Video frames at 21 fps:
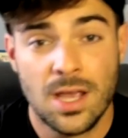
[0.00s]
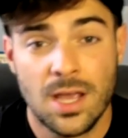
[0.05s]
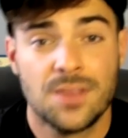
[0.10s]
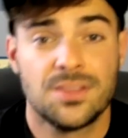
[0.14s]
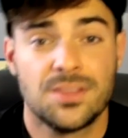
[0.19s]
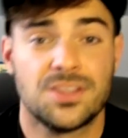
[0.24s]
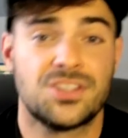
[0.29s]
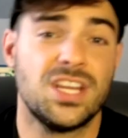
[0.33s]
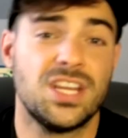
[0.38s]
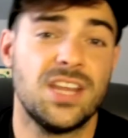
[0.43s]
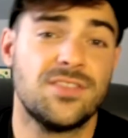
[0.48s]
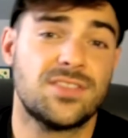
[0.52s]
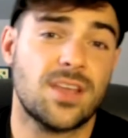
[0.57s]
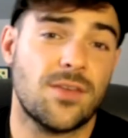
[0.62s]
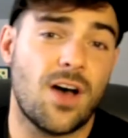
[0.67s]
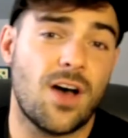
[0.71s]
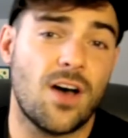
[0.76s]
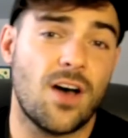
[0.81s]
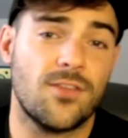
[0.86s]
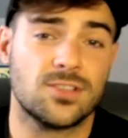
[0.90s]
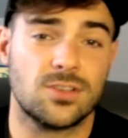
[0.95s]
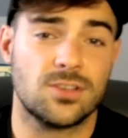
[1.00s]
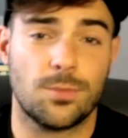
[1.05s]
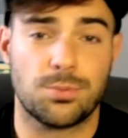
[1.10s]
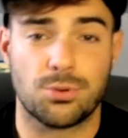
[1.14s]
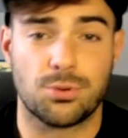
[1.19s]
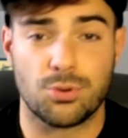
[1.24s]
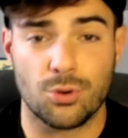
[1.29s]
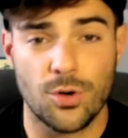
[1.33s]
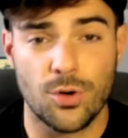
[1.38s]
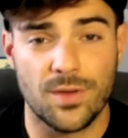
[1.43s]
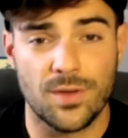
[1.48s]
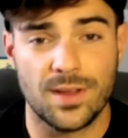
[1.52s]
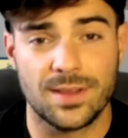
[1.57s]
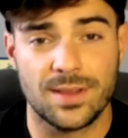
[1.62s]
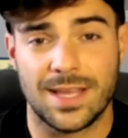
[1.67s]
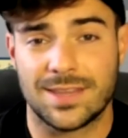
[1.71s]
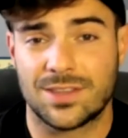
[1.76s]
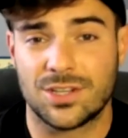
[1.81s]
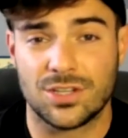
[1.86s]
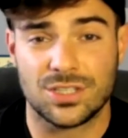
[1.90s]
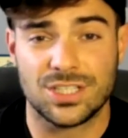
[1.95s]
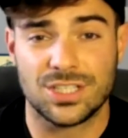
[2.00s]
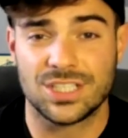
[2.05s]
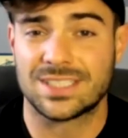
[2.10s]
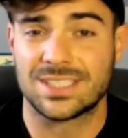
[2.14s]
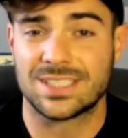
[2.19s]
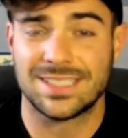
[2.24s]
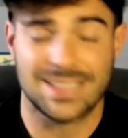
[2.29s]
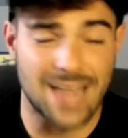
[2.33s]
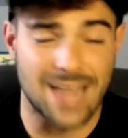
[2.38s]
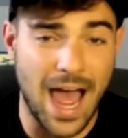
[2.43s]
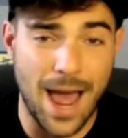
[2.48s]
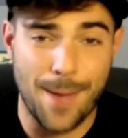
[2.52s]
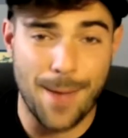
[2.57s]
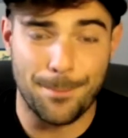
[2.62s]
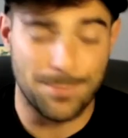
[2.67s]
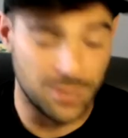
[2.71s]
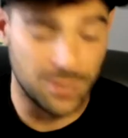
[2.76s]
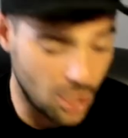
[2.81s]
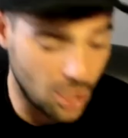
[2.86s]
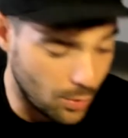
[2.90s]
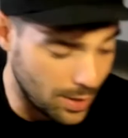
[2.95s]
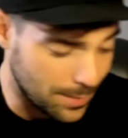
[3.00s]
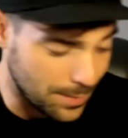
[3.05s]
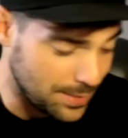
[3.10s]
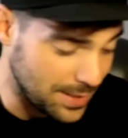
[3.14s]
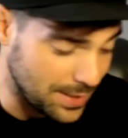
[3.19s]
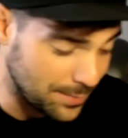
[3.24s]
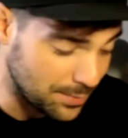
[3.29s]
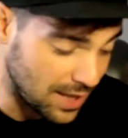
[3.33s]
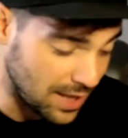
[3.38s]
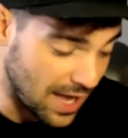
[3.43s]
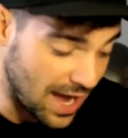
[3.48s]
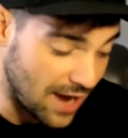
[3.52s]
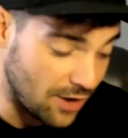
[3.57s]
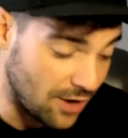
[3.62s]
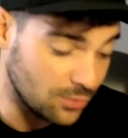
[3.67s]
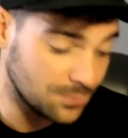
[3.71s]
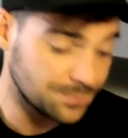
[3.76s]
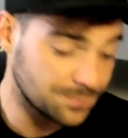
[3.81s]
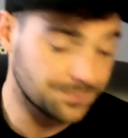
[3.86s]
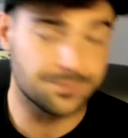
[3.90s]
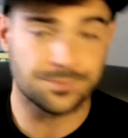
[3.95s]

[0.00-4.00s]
The Chiefs have also proven that they're just not blowing people out.